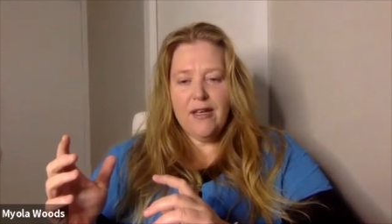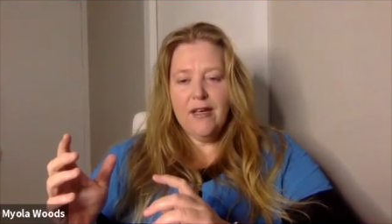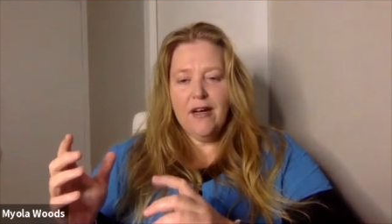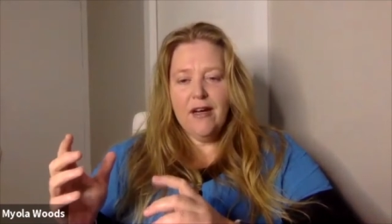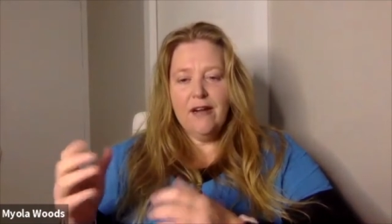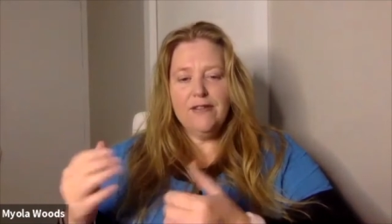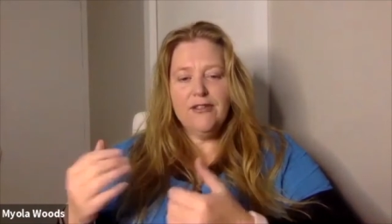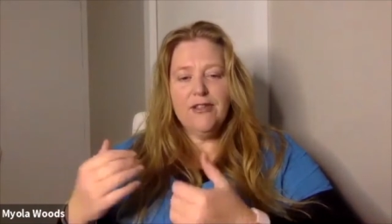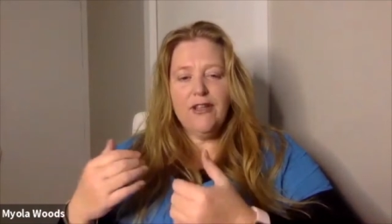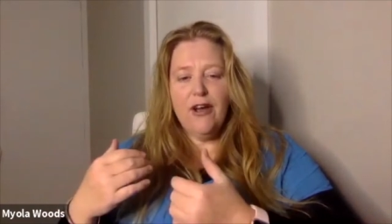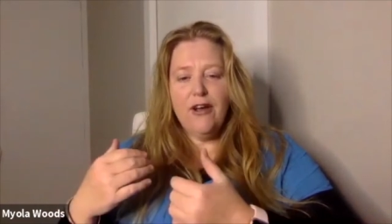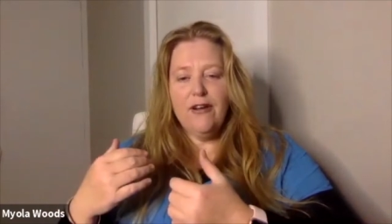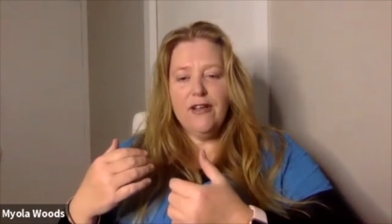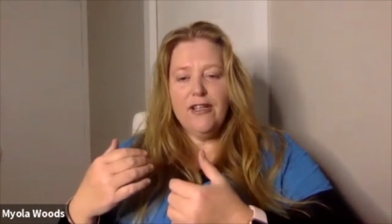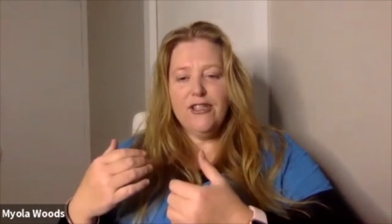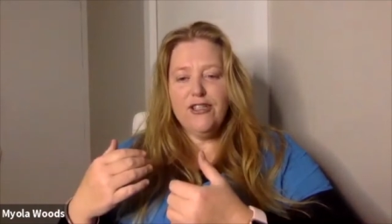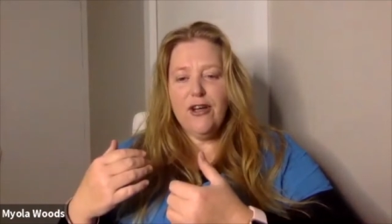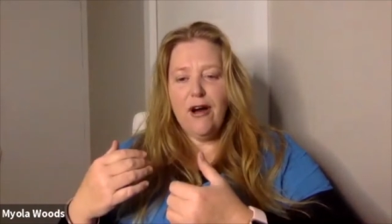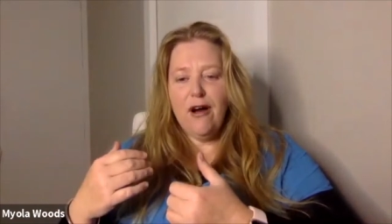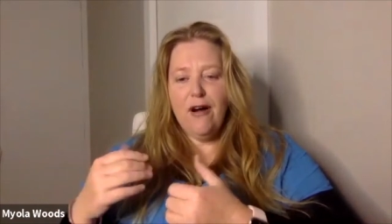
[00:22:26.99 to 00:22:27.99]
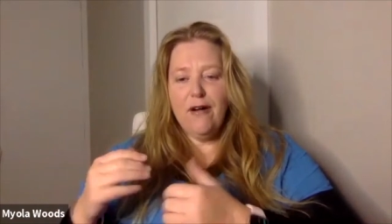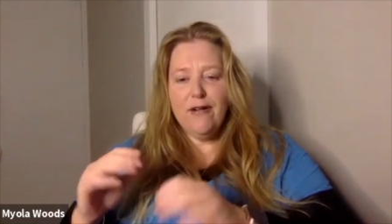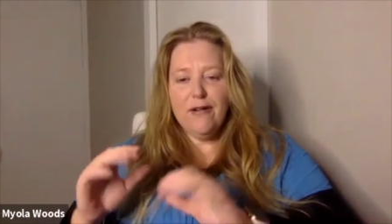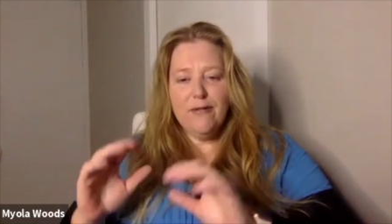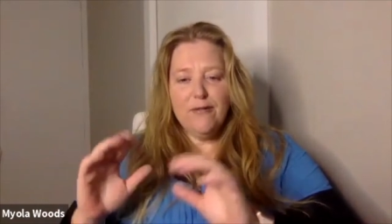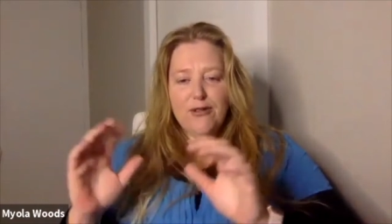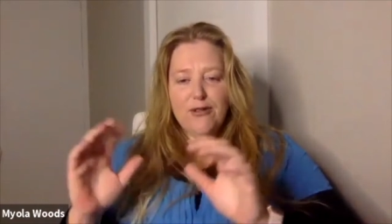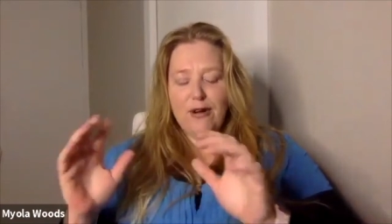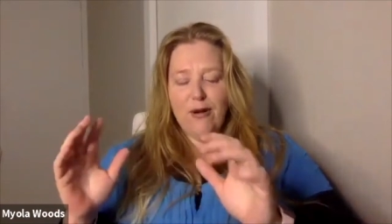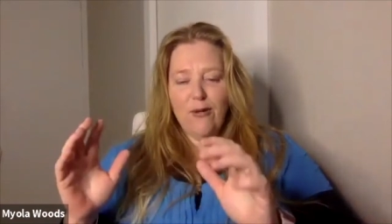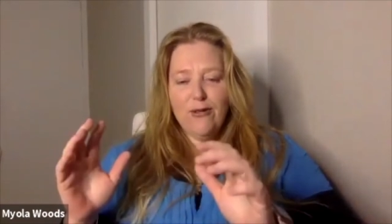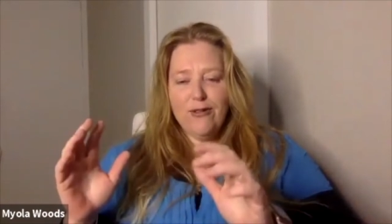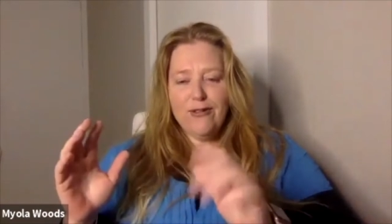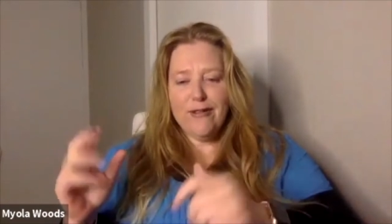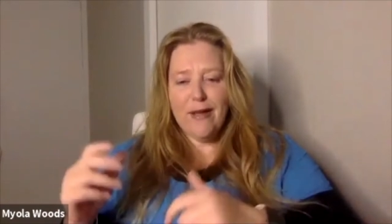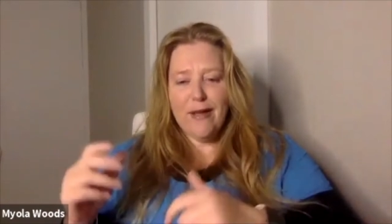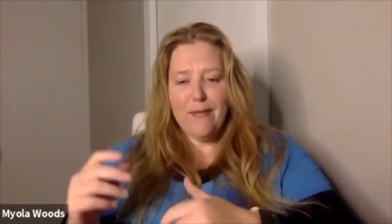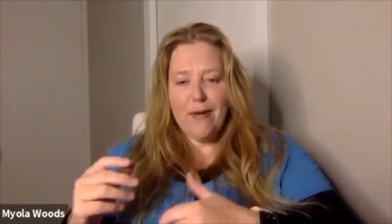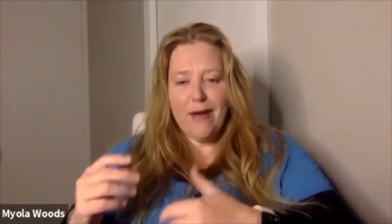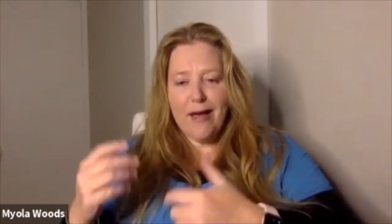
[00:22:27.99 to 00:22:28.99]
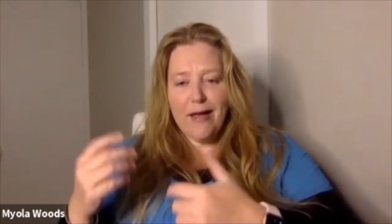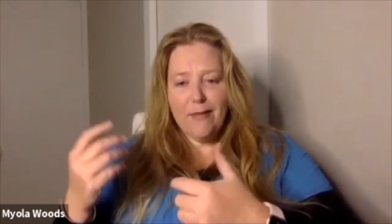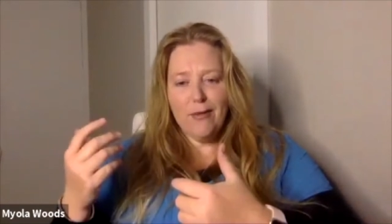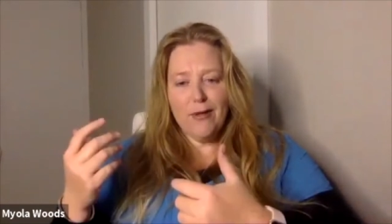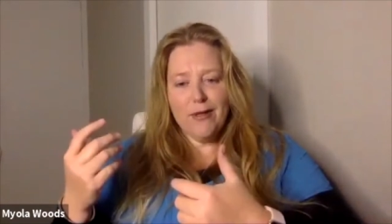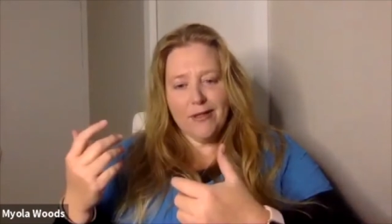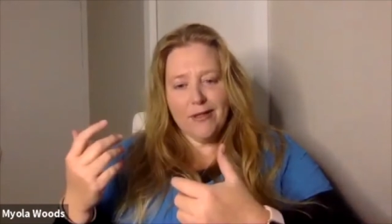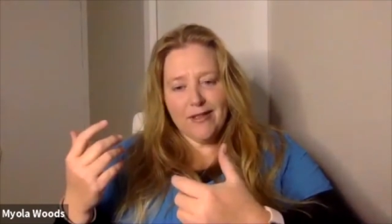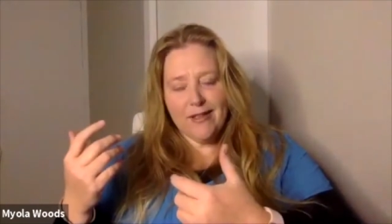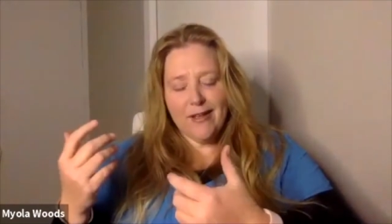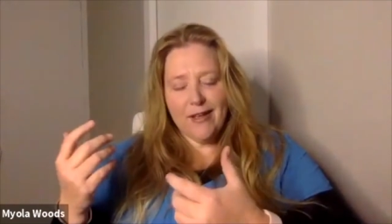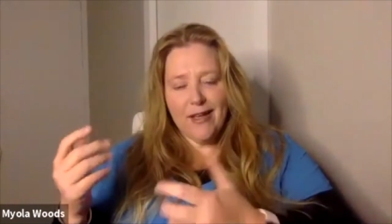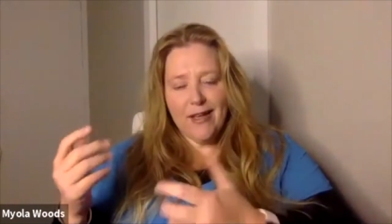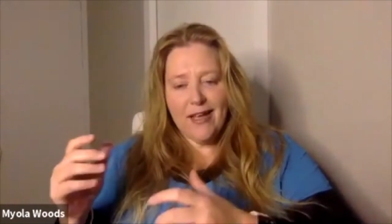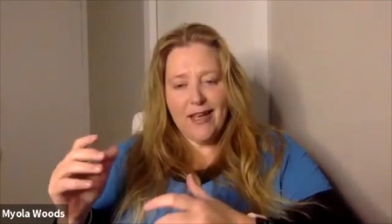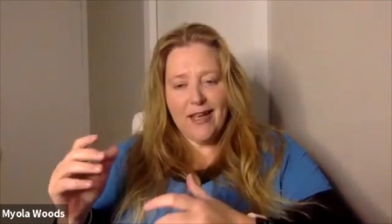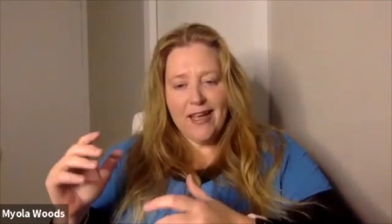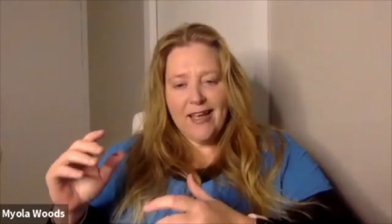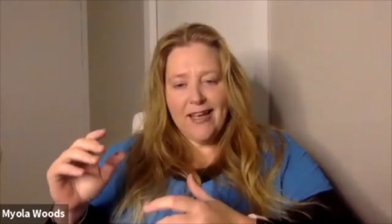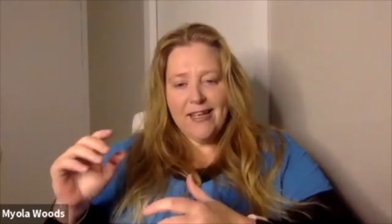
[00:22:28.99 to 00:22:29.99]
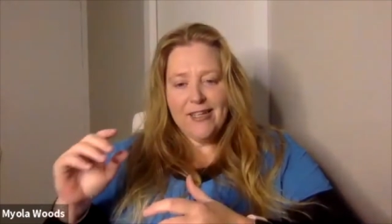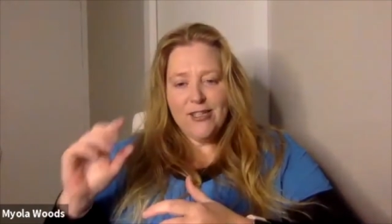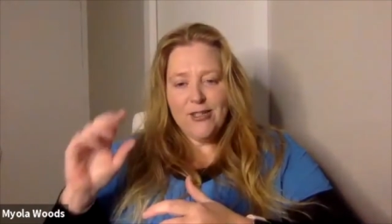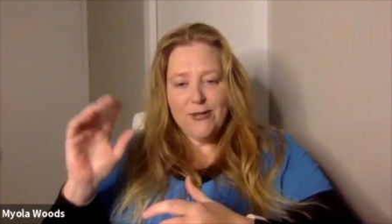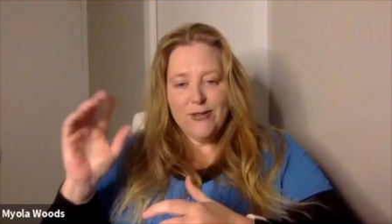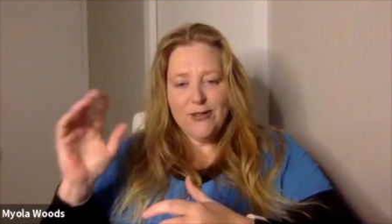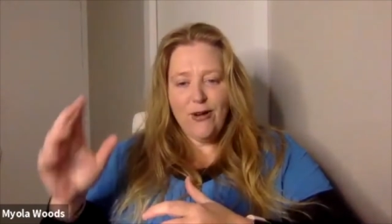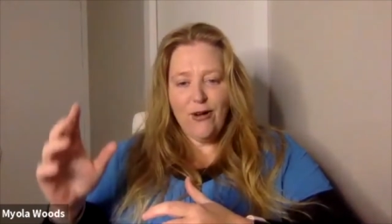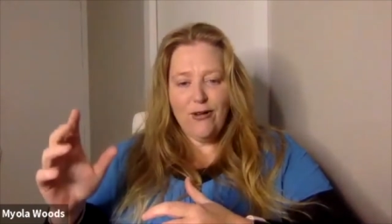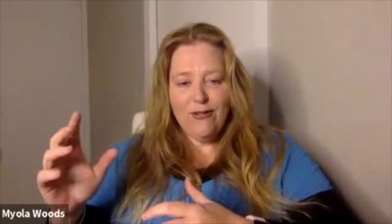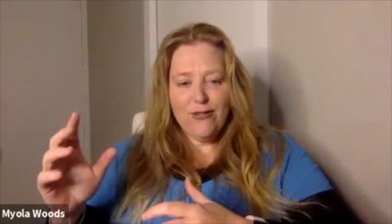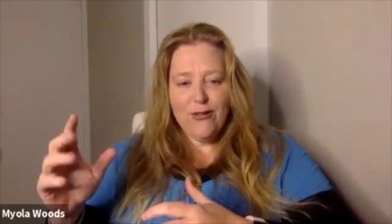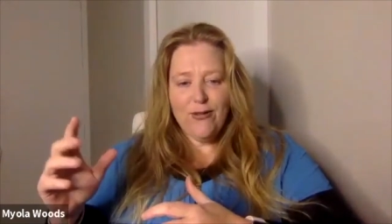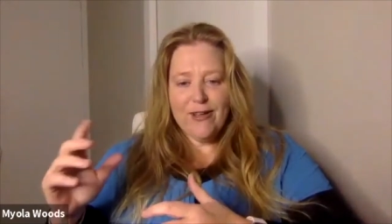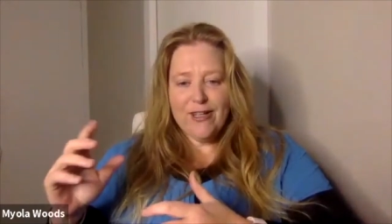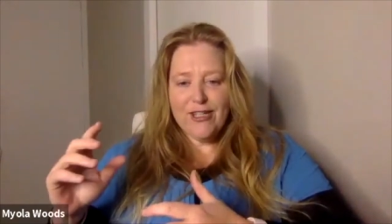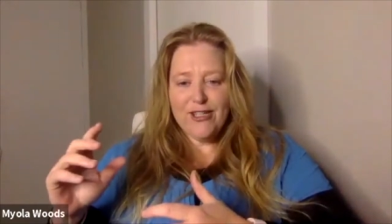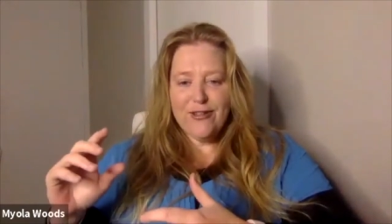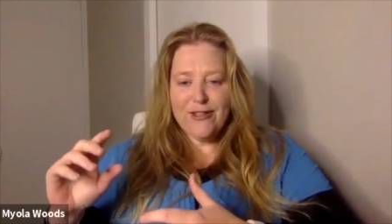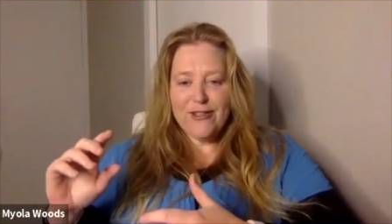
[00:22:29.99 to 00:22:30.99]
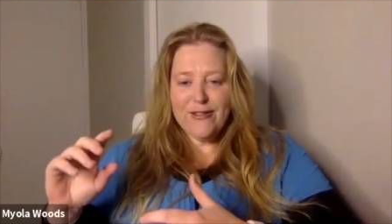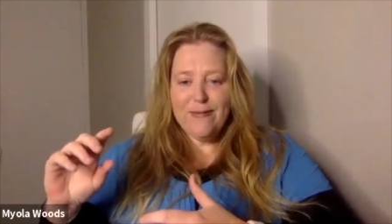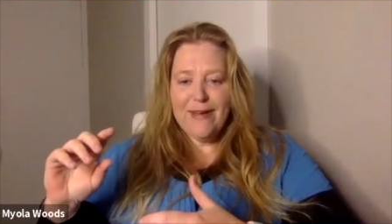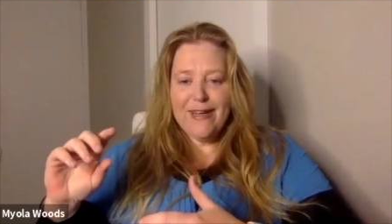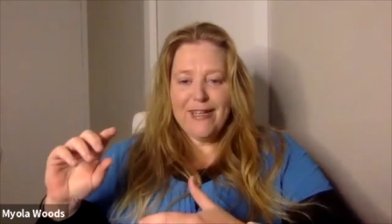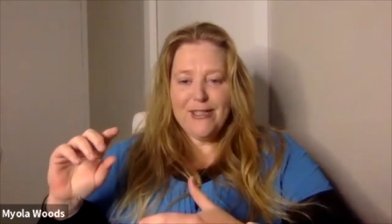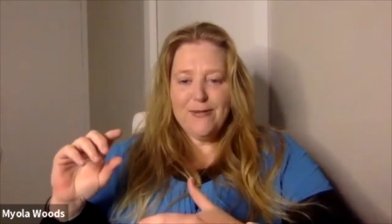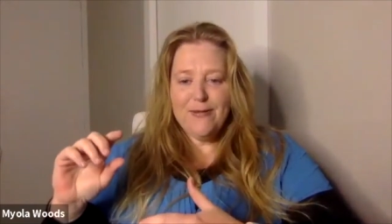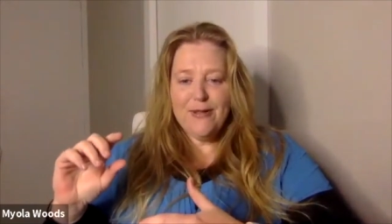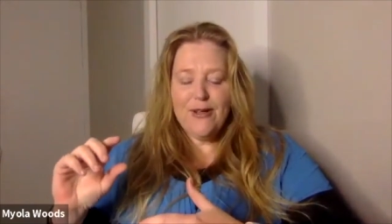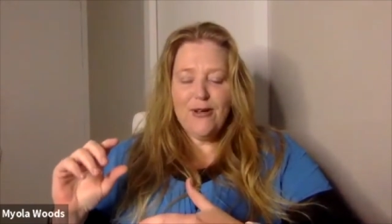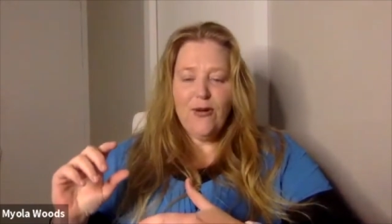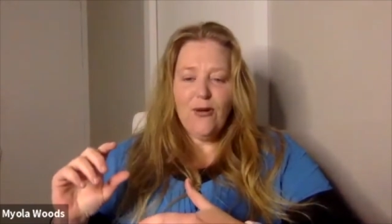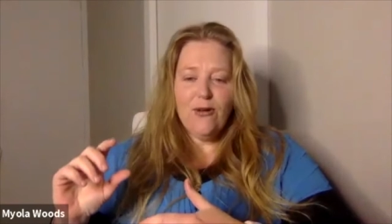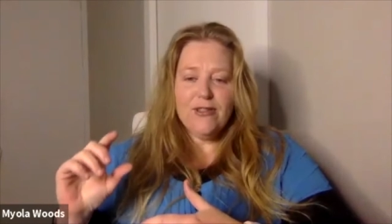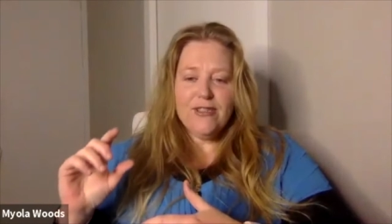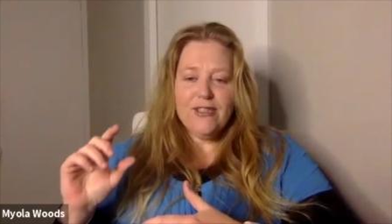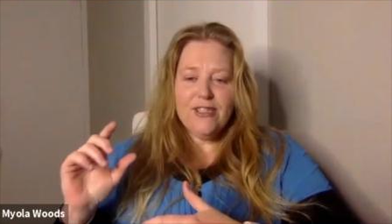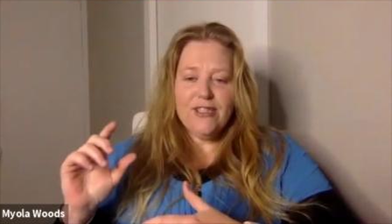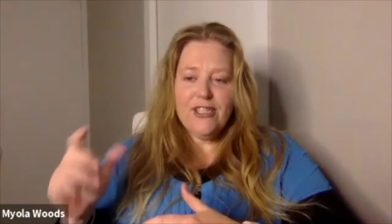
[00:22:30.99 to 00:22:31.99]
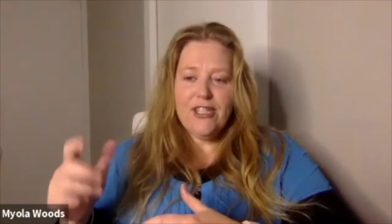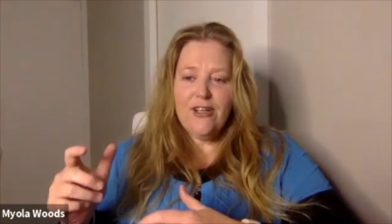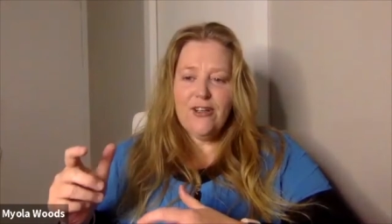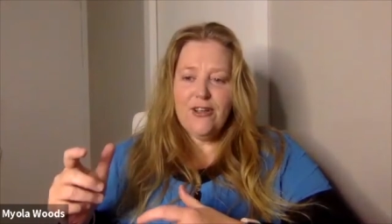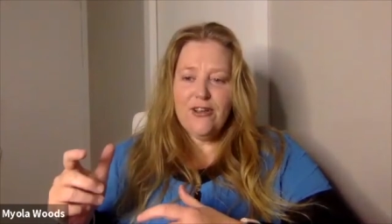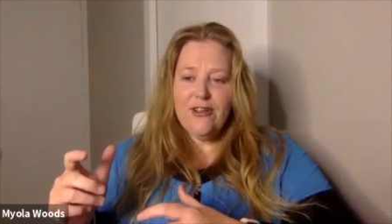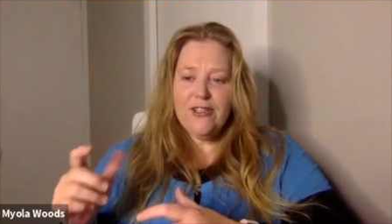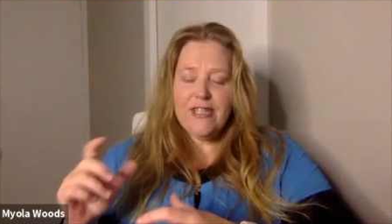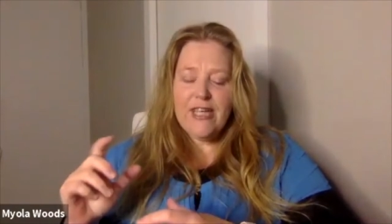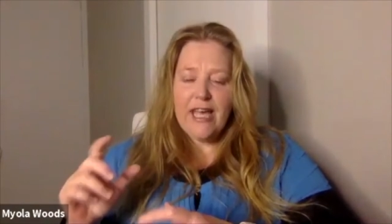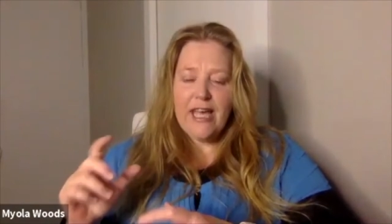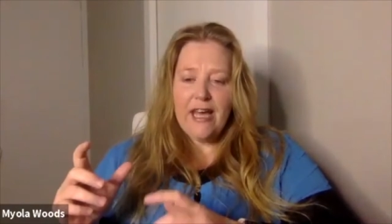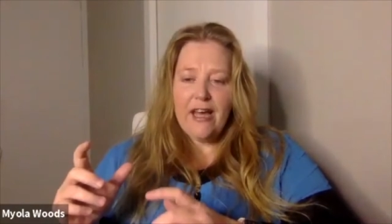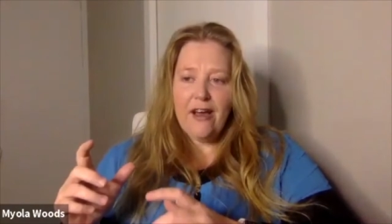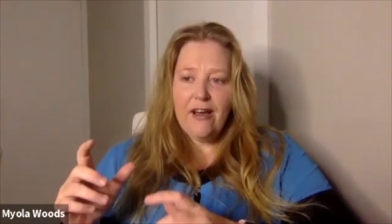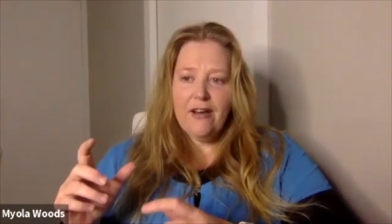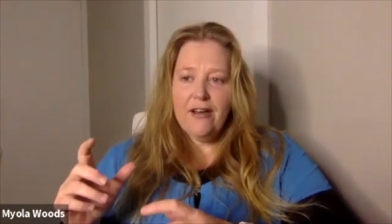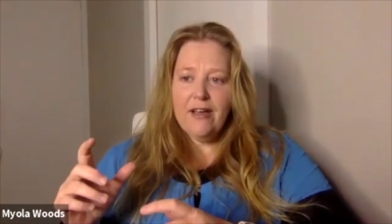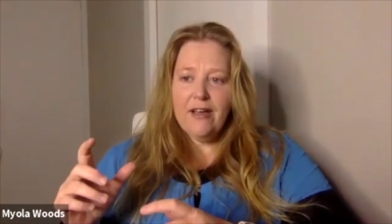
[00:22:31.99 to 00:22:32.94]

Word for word: I was an only child. I'm sure I wasn't that bad, but you know, she was off doing a stress management course, and she learned how